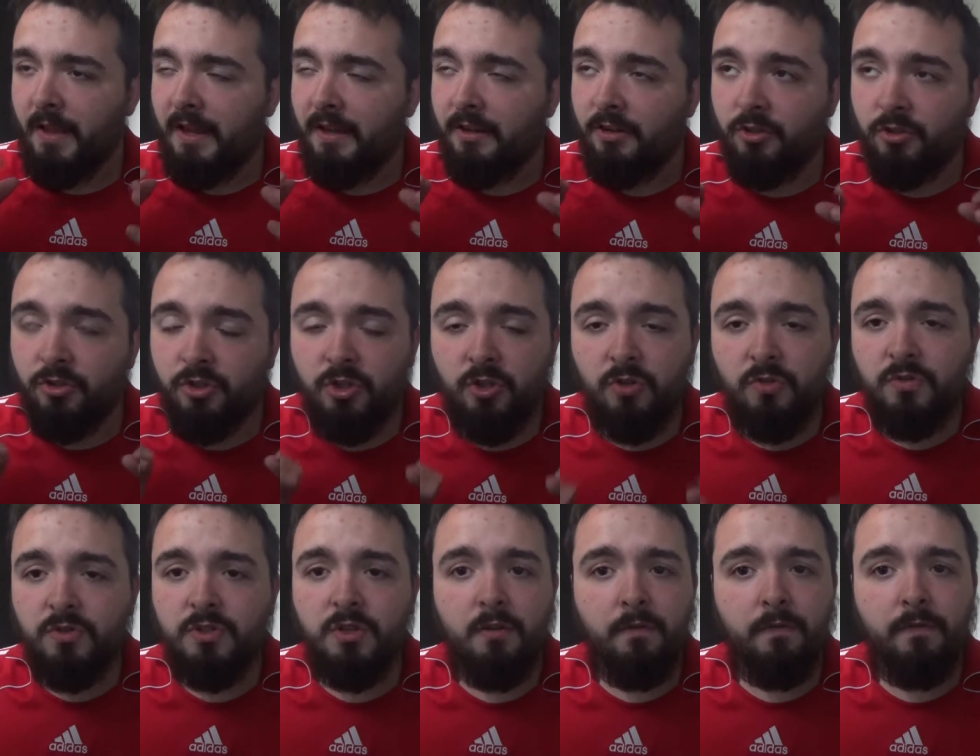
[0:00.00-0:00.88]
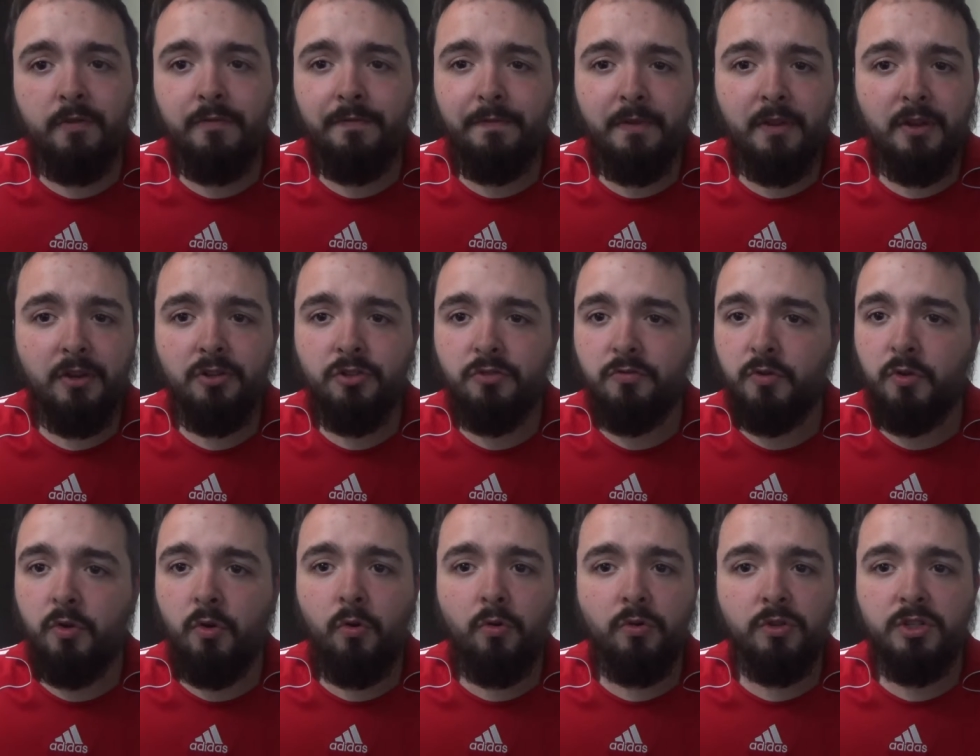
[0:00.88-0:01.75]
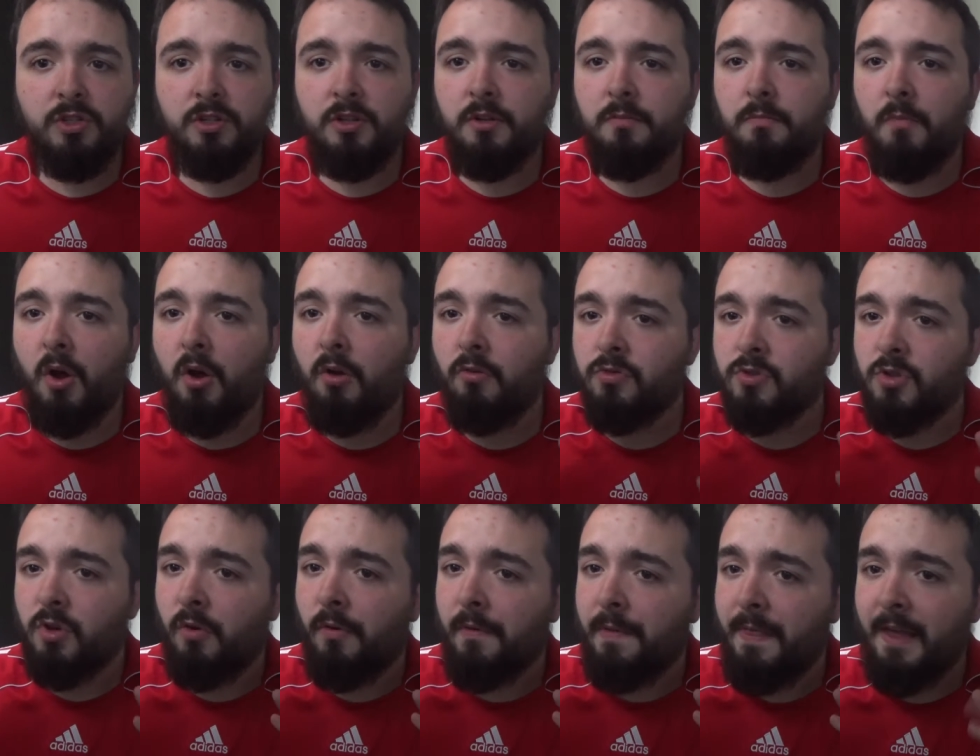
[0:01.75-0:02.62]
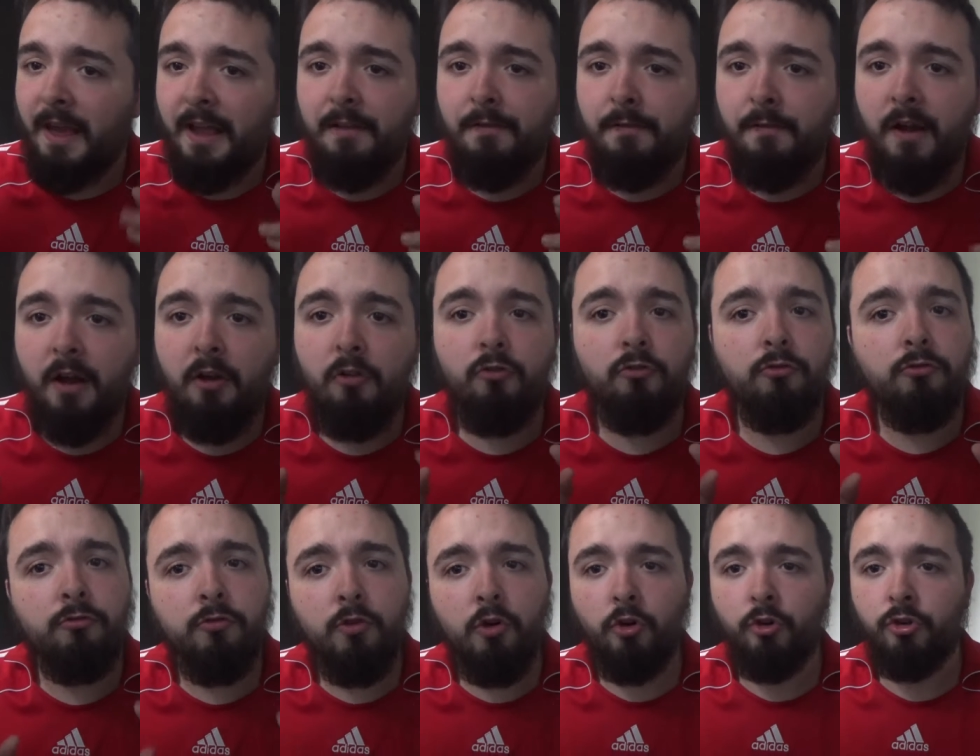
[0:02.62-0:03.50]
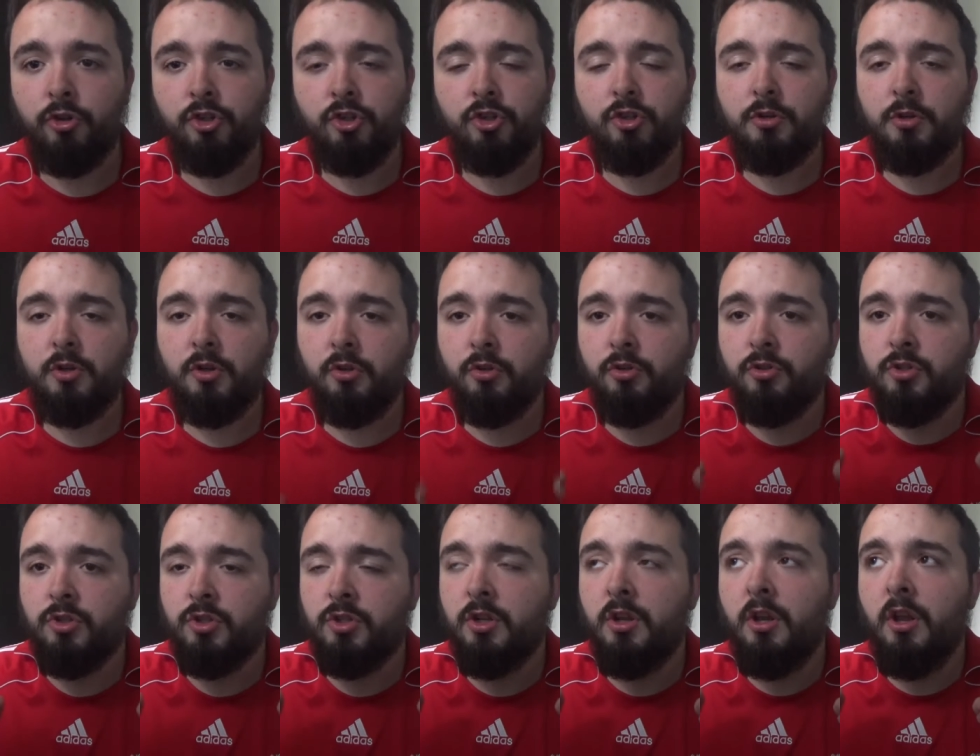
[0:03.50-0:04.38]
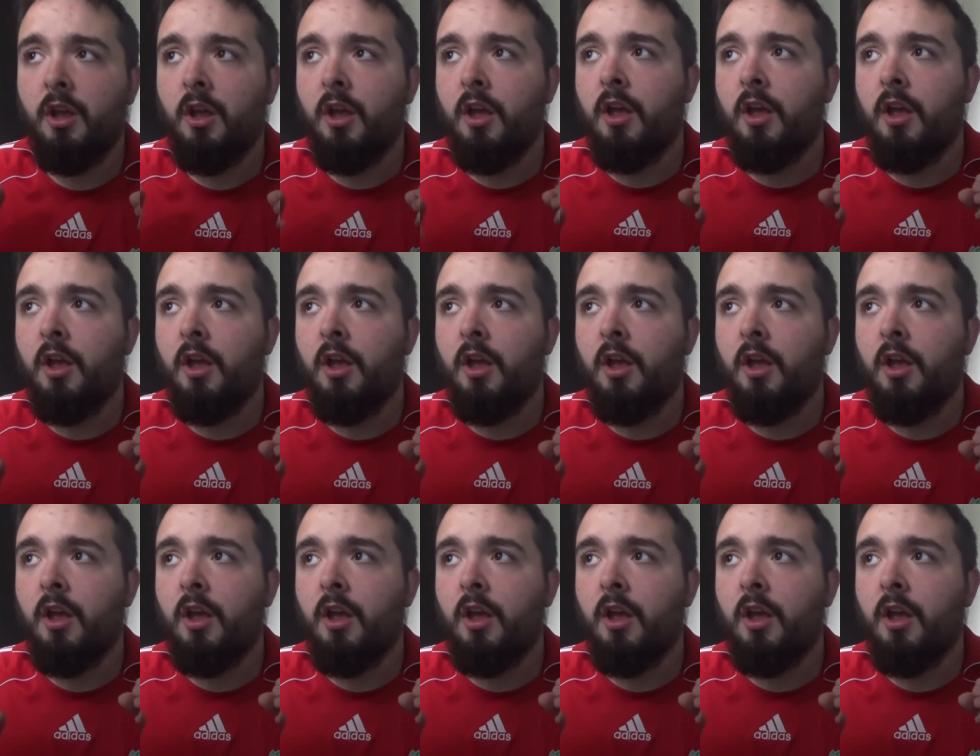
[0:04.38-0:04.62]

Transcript: and as soon as I finished recording them, I was like, they felt rushed because